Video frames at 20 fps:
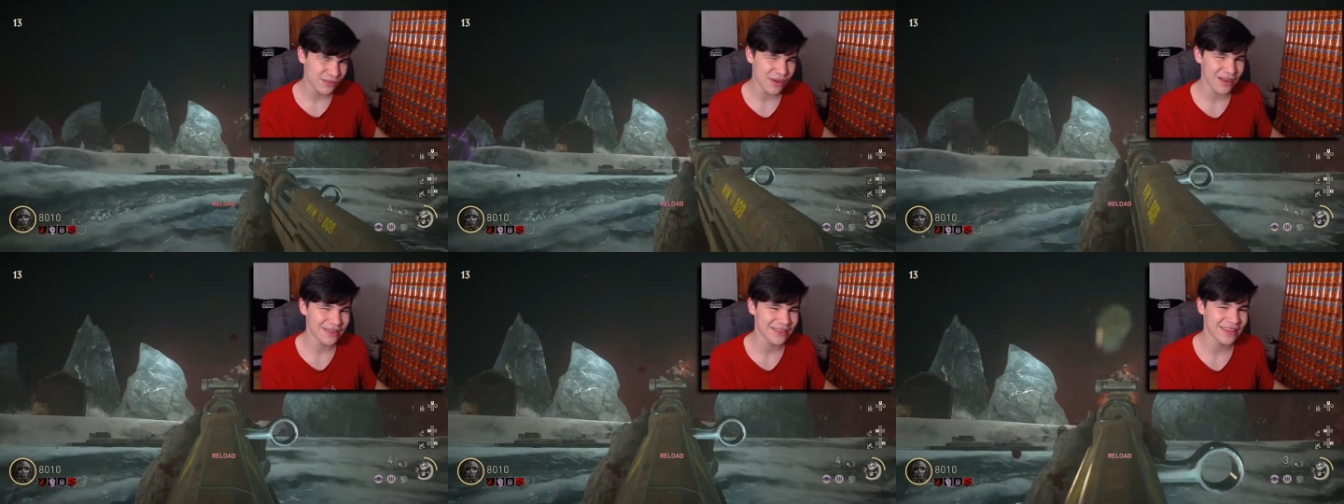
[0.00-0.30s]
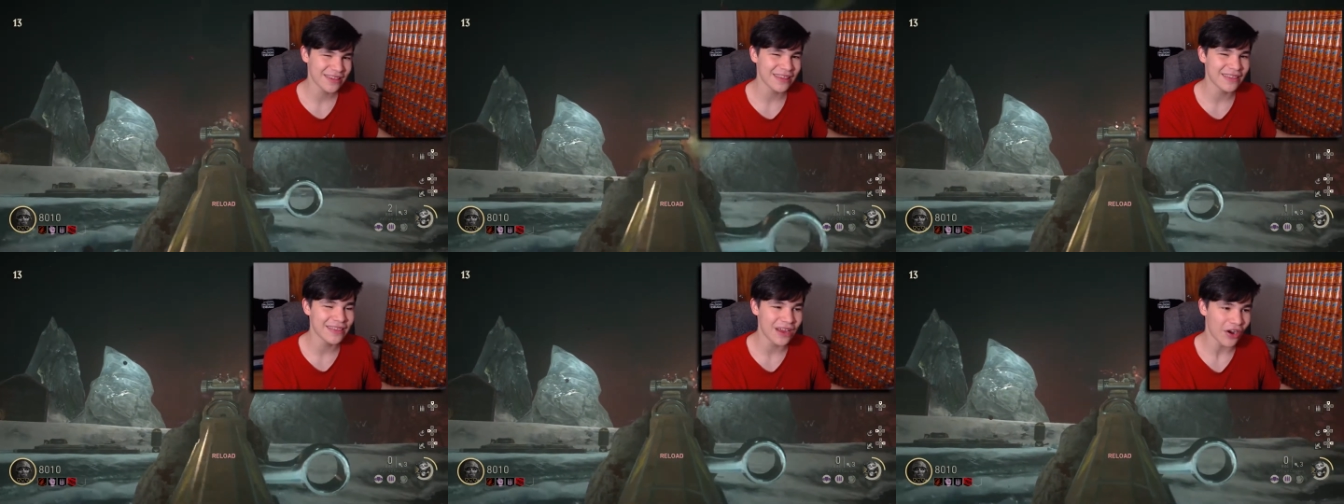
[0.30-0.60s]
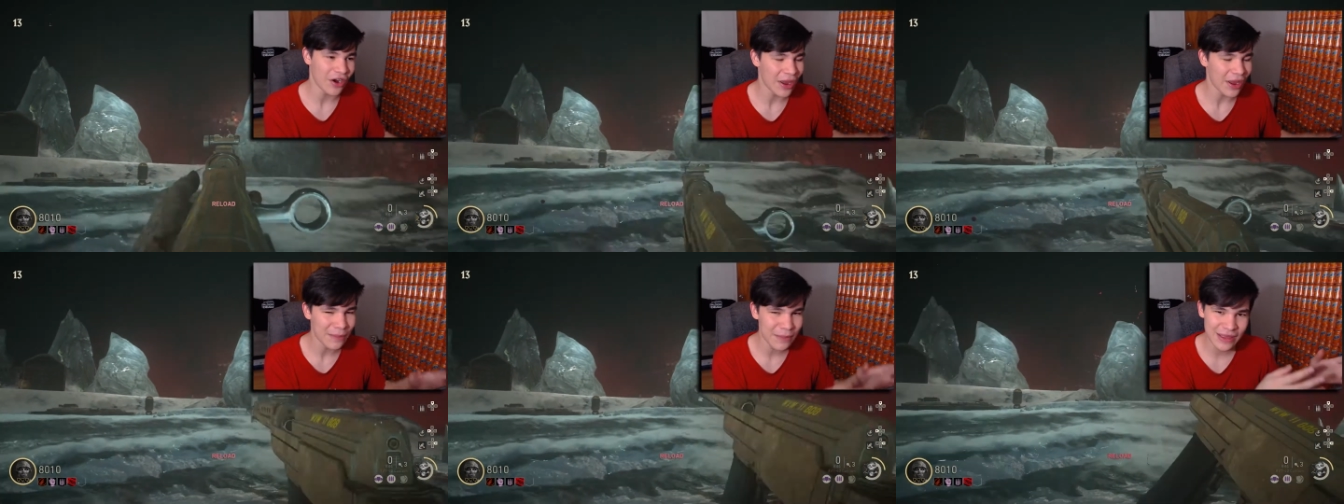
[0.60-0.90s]
Monty
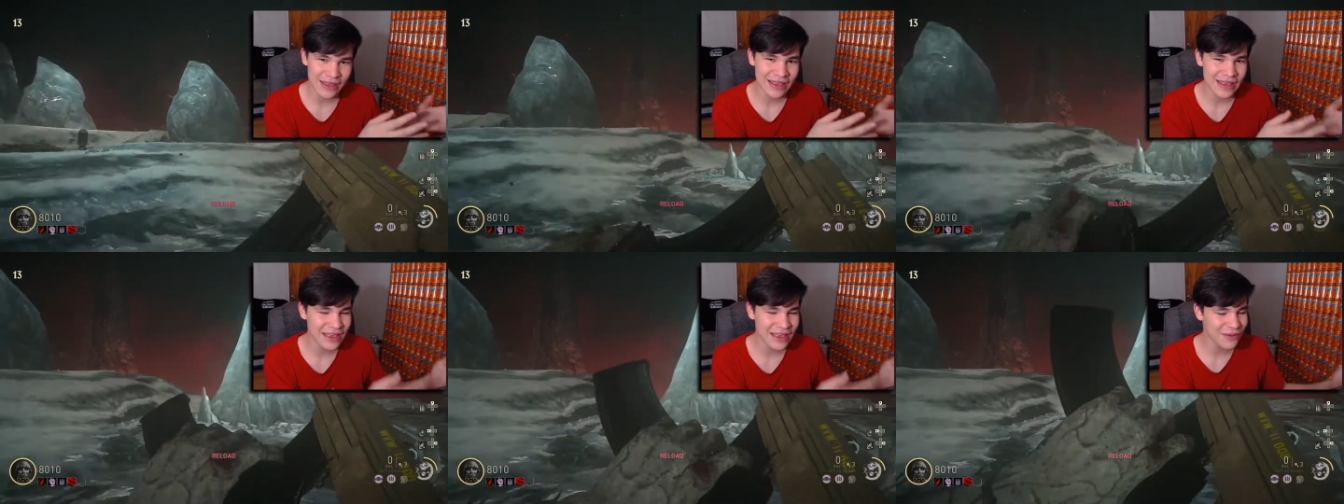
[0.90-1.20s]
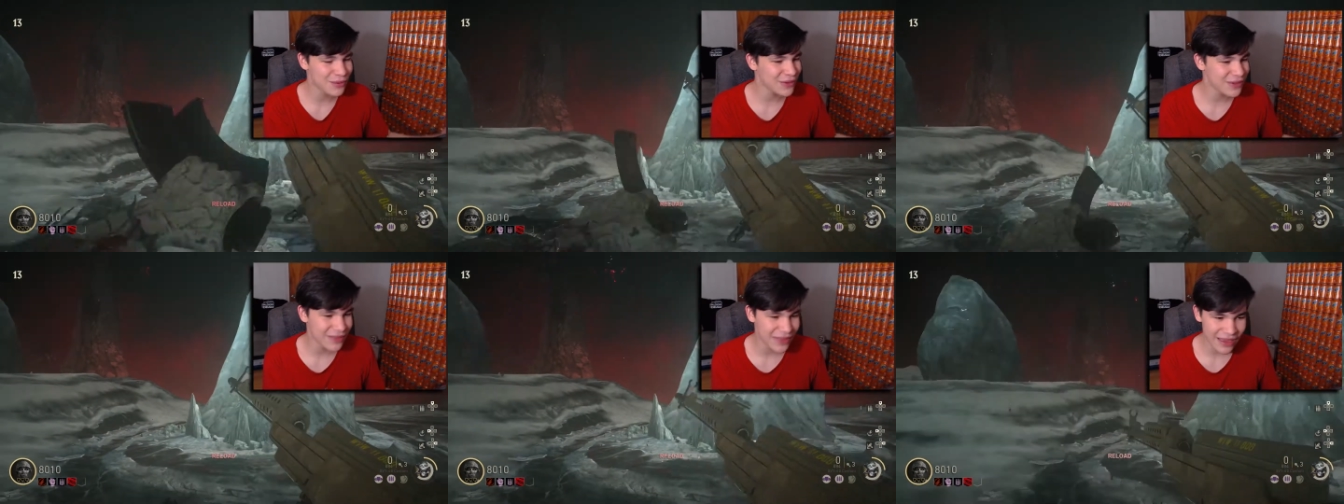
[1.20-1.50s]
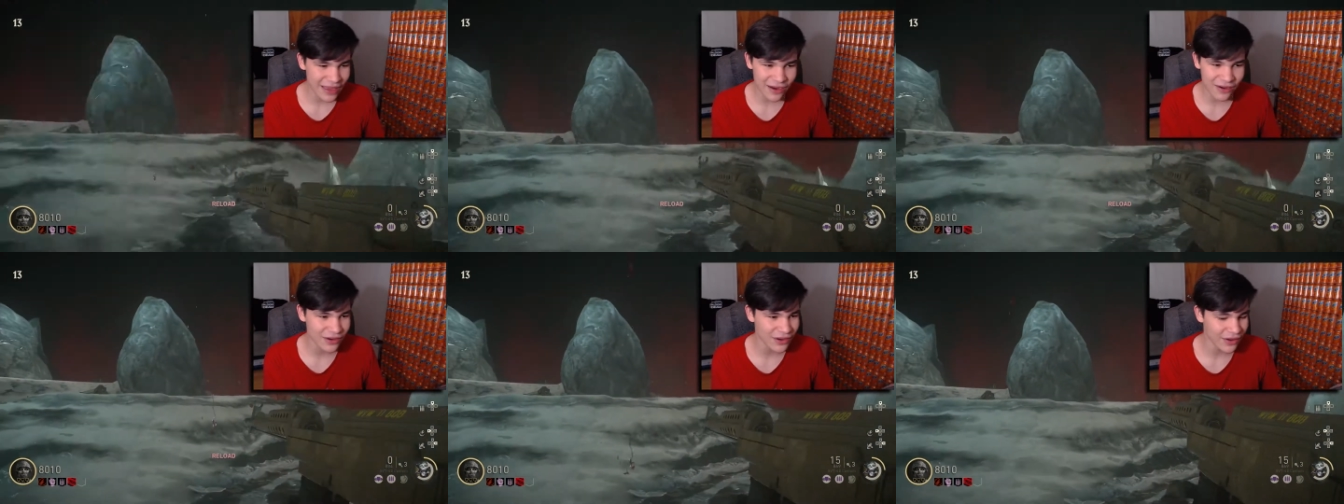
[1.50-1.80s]
there. I mean, he was
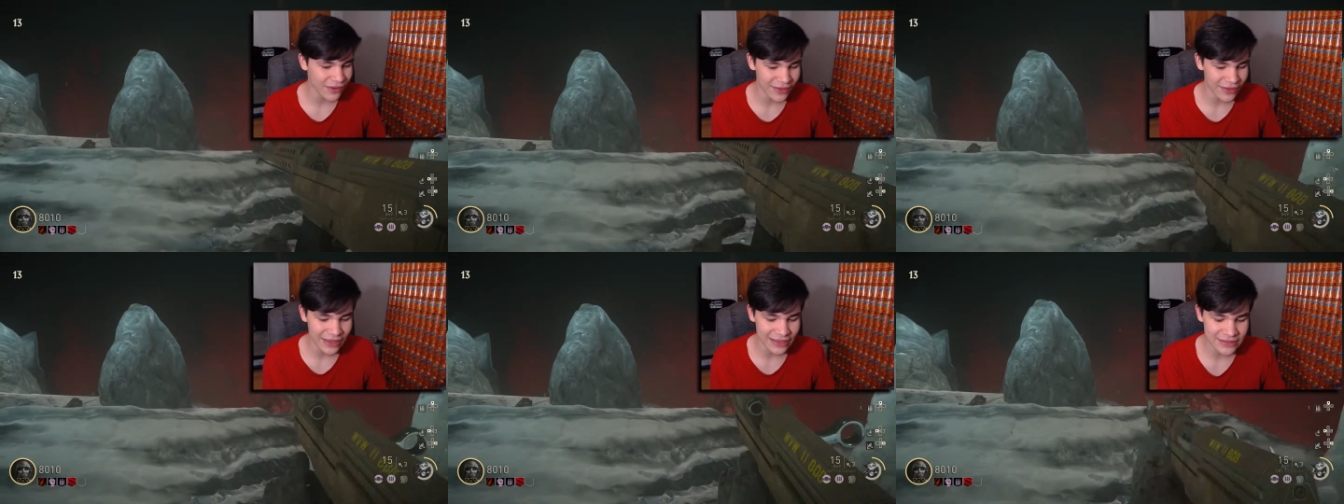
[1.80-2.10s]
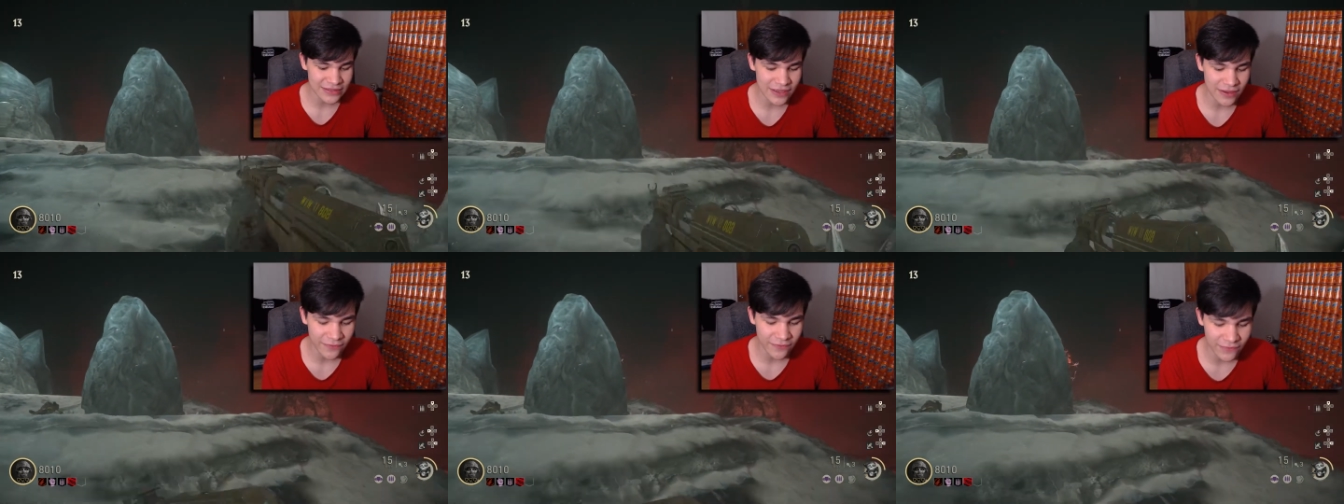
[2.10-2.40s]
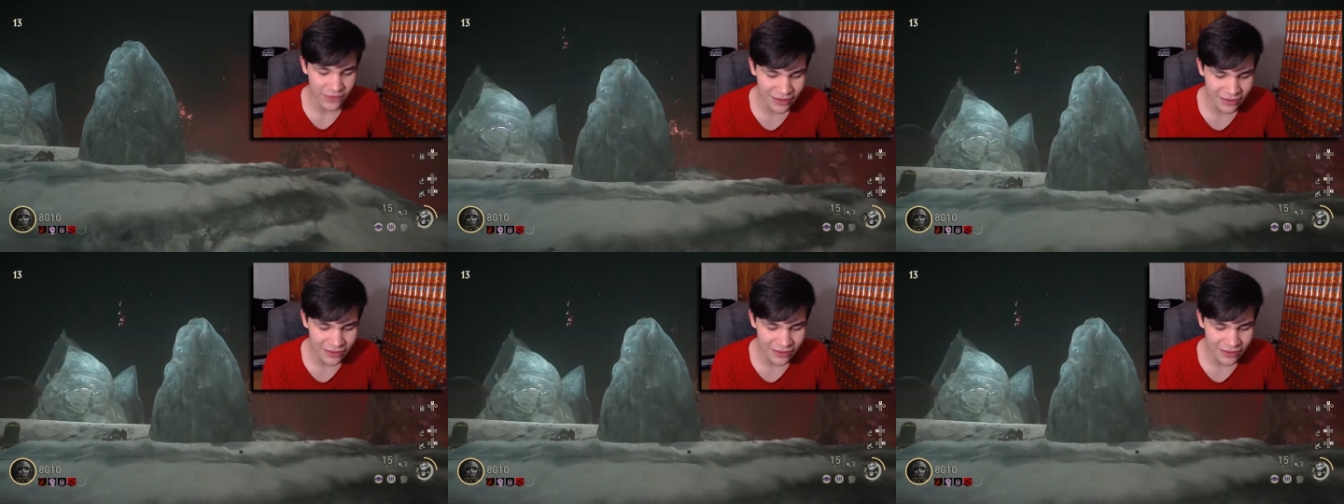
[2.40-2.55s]
there and all that stuff,